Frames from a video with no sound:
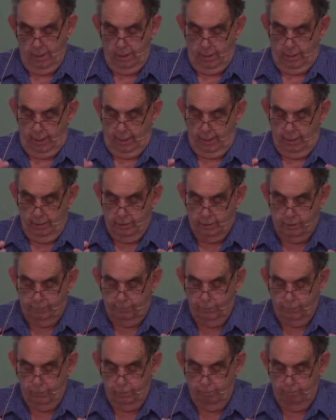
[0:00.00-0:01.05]
And it's
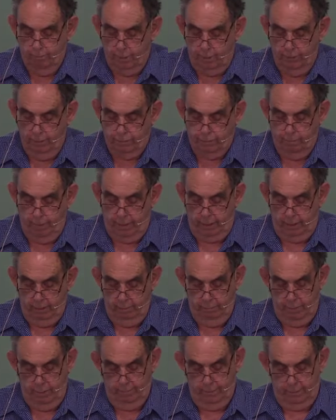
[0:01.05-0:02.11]
for both men and
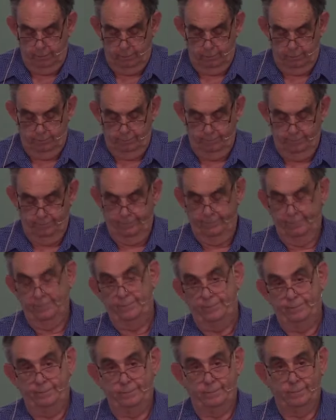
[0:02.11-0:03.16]
women.
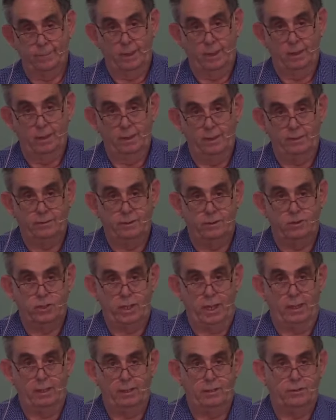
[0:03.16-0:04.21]
It's a
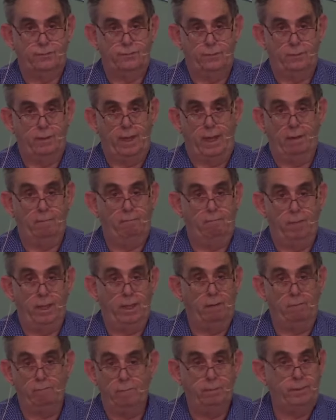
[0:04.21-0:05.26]
challenge for how men
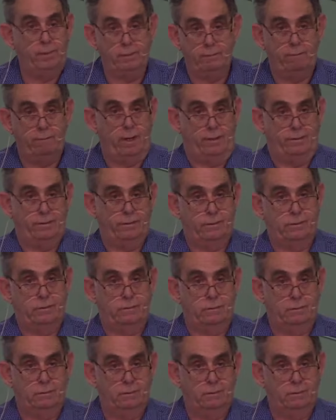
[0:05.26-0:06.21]
and women dress.